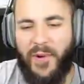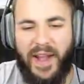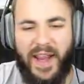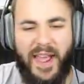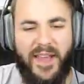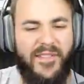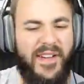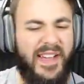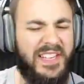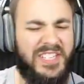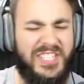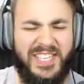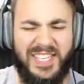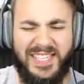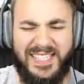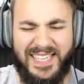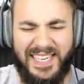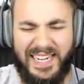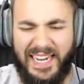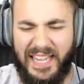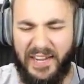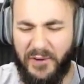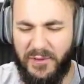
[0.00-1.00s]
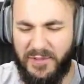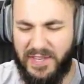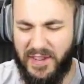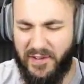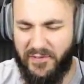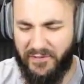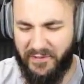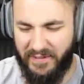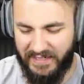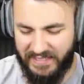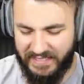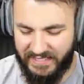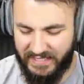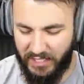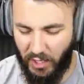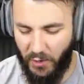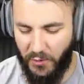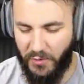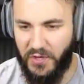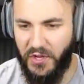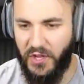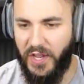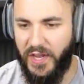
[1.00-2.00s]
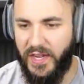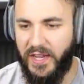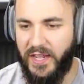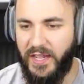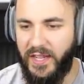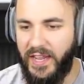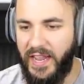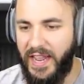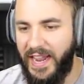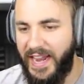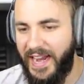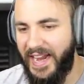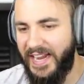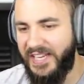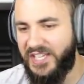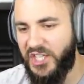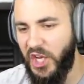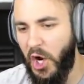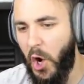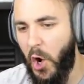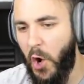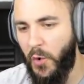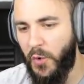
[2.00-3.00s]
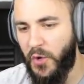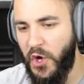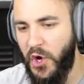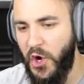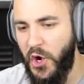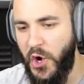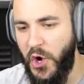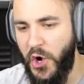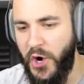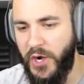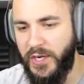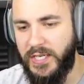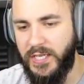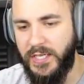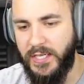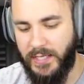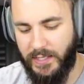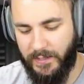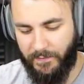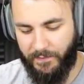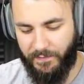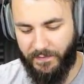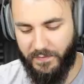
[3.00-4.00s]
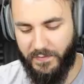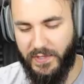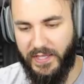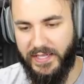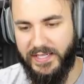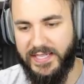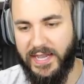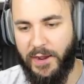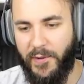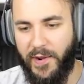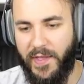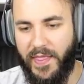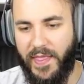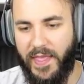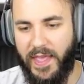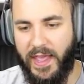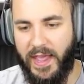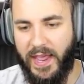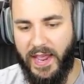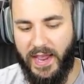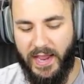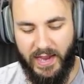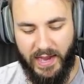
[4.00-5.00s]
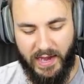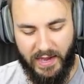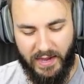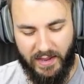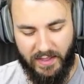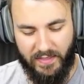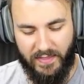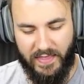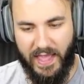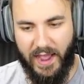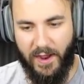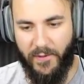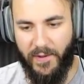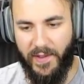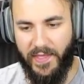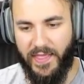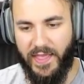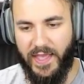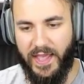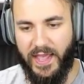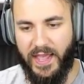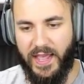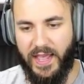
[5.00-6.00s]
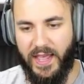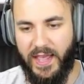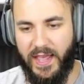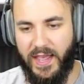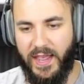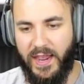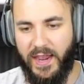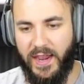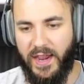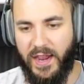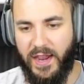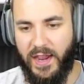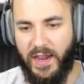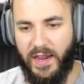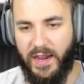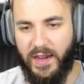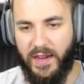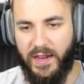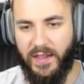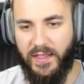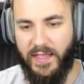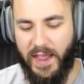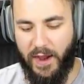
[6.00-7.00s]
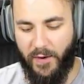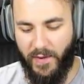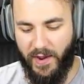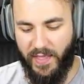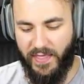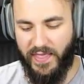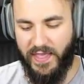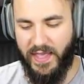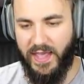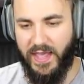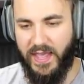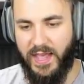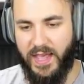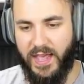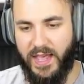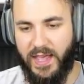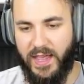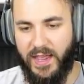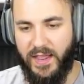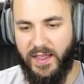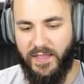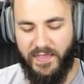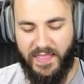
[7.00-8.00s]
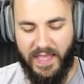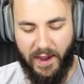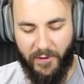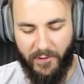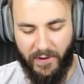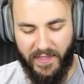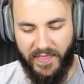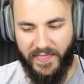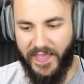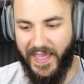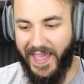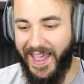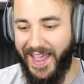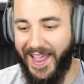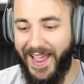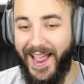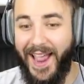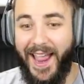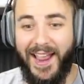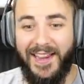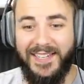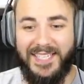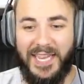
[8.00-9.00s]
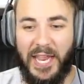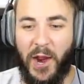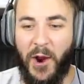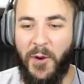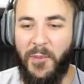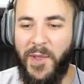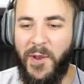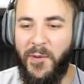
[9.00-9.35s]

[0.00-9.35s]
whatever. It's just a little difference. It's all good. It's all good. Place that one there. That one there. That one there. That one there. Tell